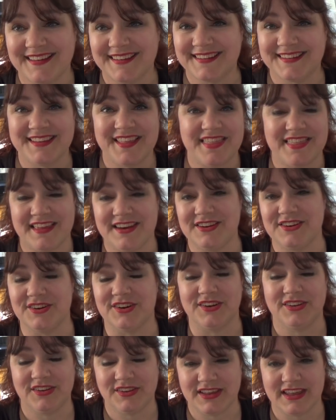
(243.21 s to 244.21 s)
and then
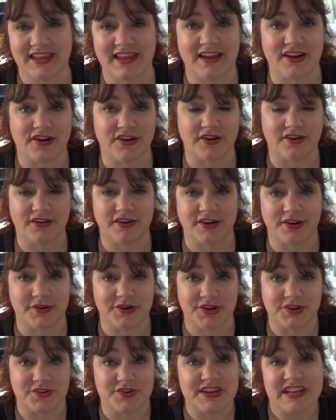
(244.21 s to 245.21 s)
you're looking at your you know
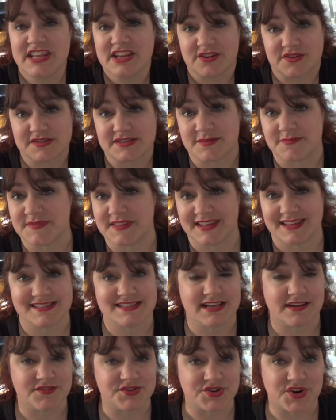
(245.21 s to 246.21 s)
your knee or something
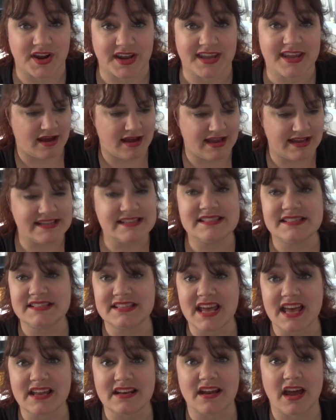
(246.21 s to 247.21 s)
instead of drawing
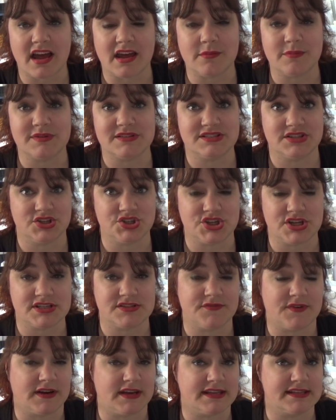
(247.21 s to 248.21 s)
instead I would
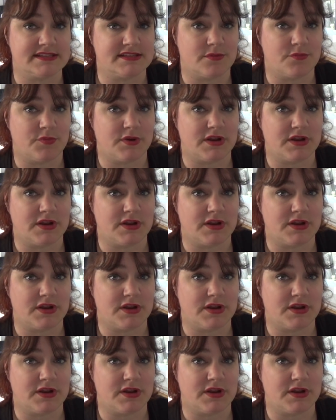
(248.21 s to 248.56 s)
suggest finding some